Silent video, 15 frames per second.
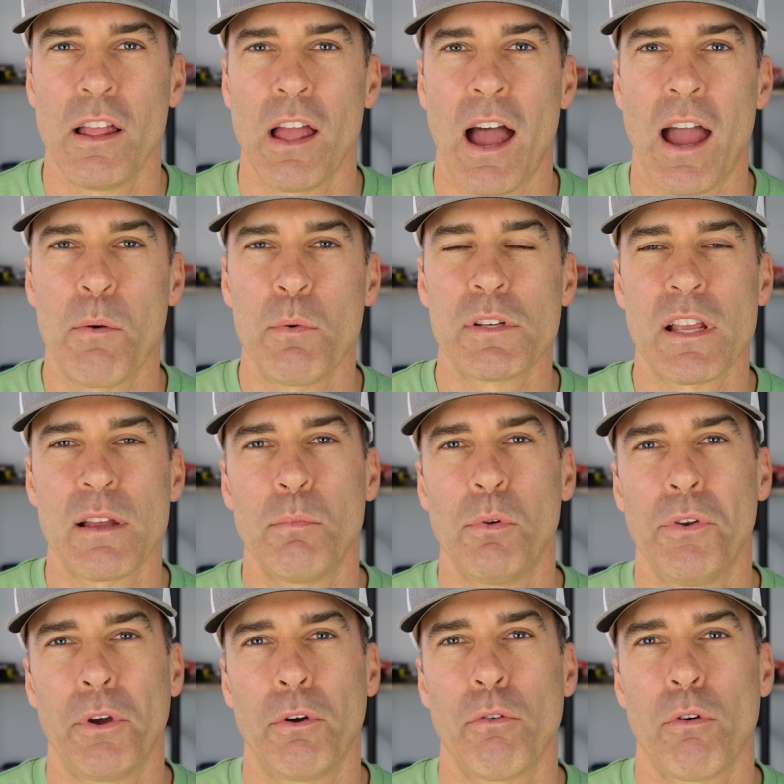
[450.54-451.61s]
I was able
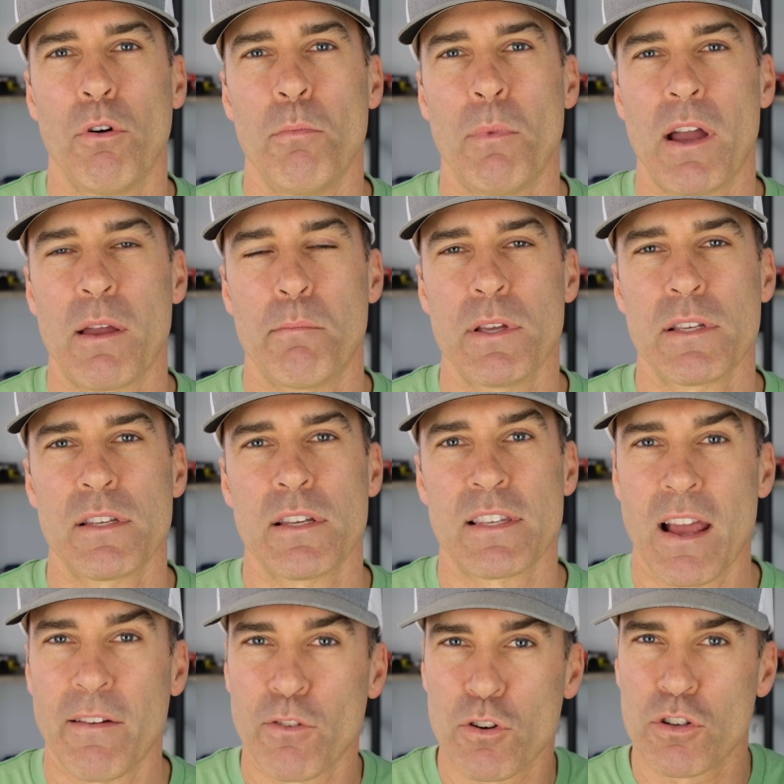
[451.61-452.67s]
to grow my business.
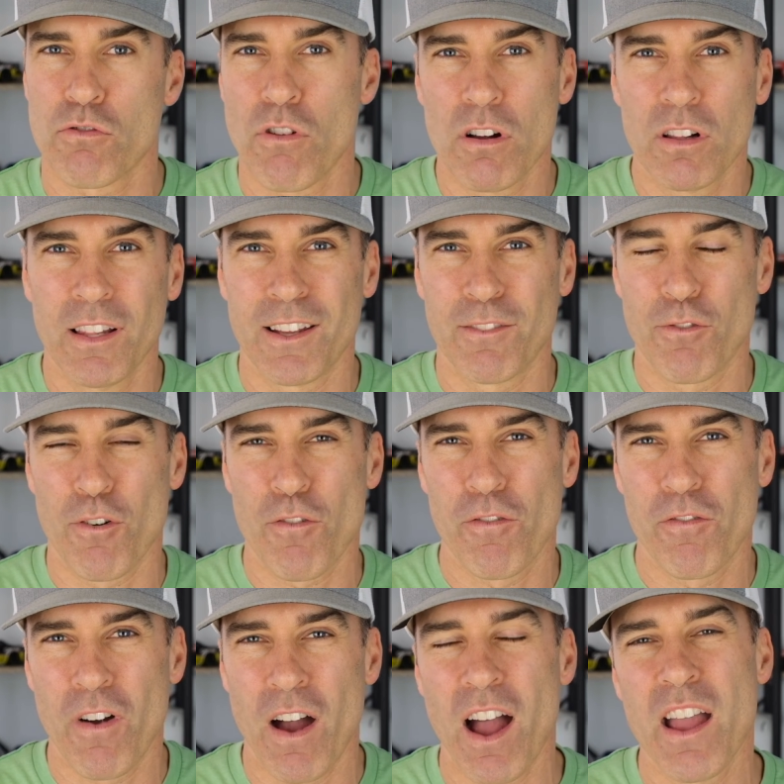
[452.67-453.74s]
After struggling for
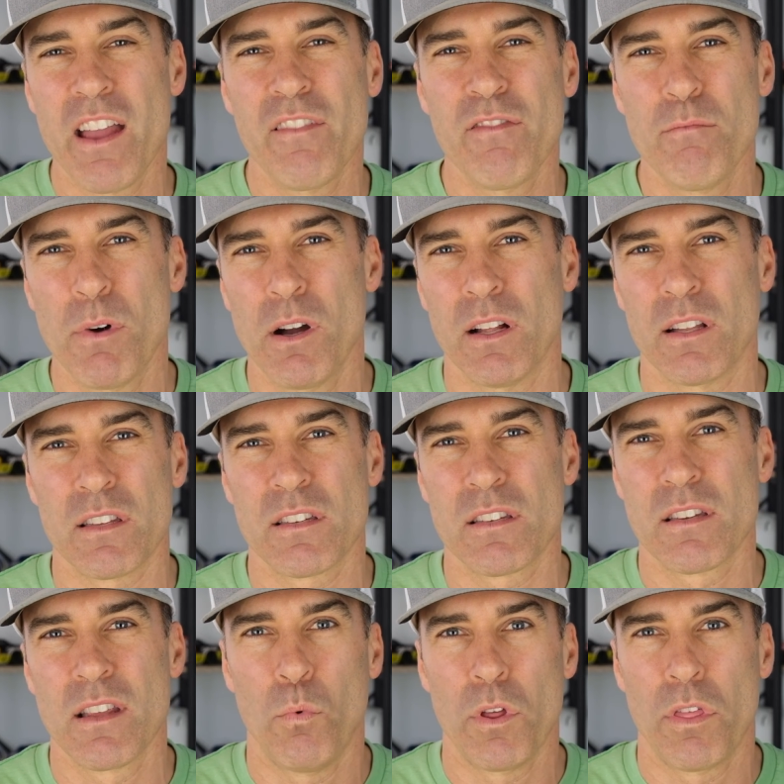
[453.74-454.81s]
5
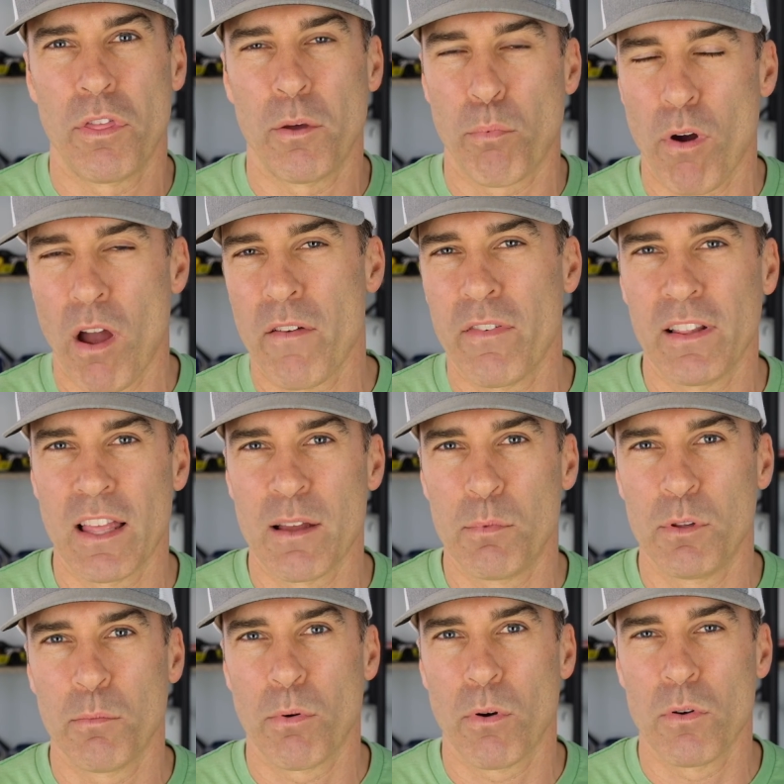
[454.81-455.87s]
months with the private
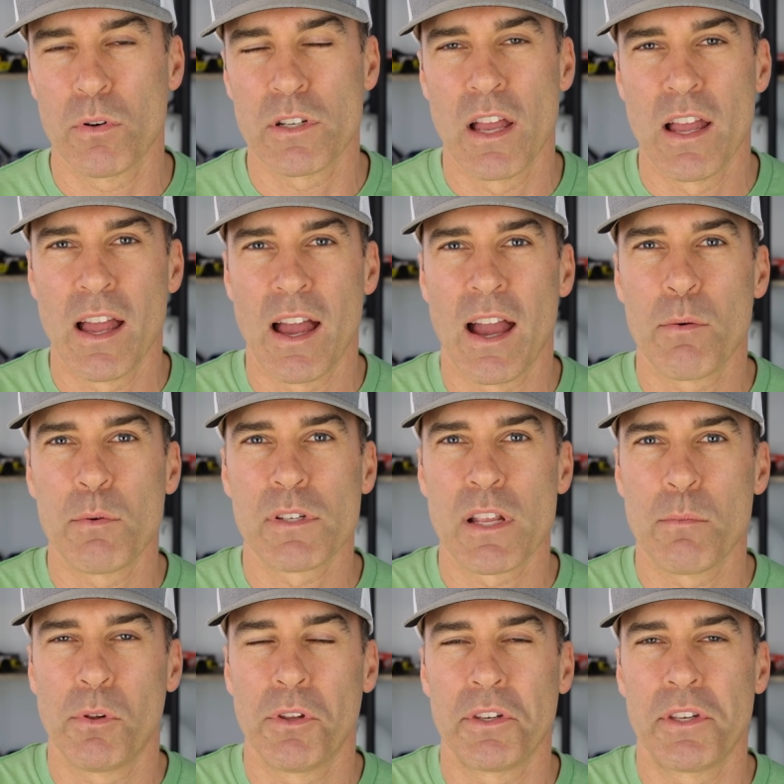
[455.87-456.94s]
label approach, I was
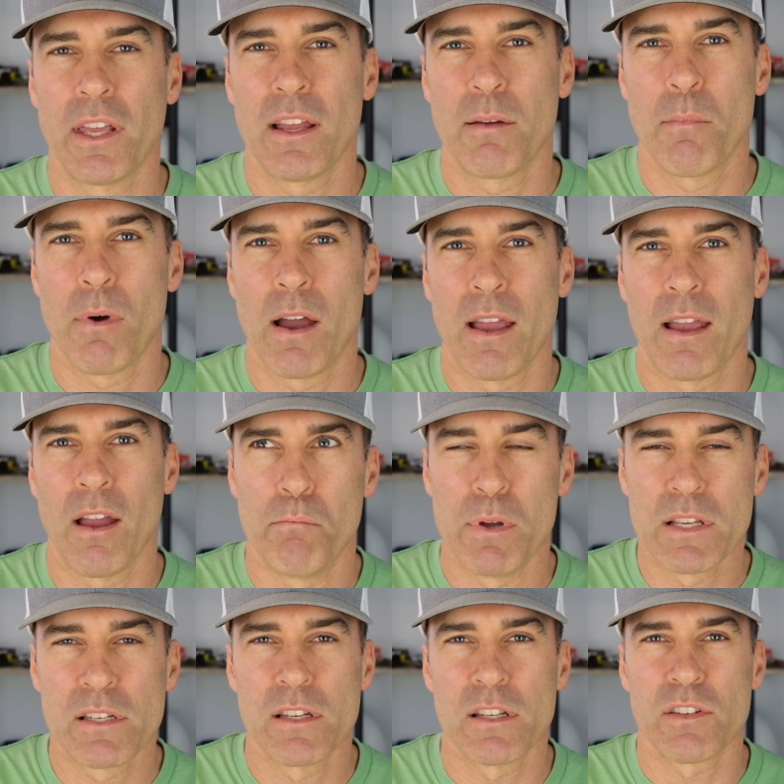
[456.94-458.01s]
able to take my
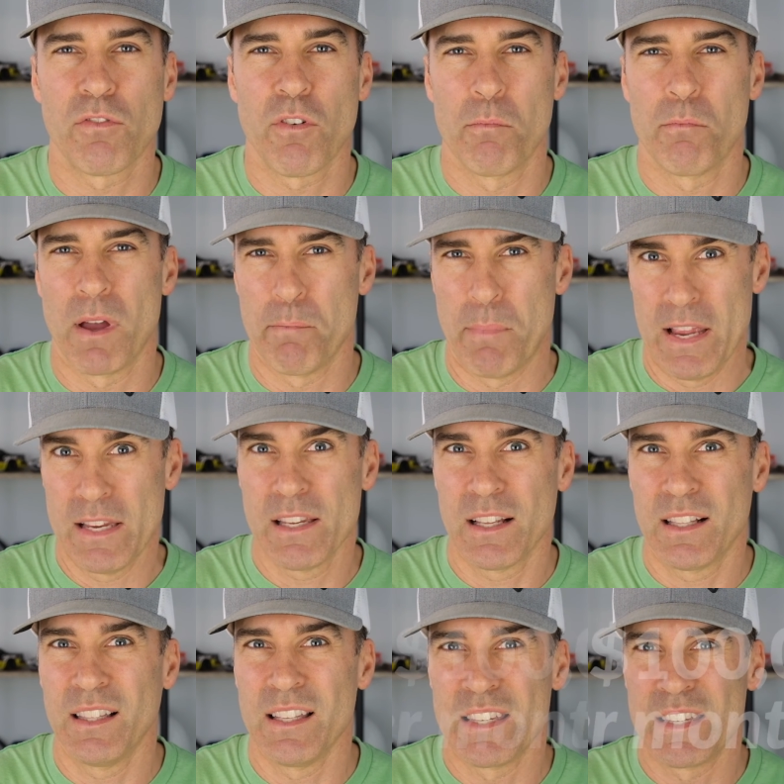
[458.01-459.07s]
business from basically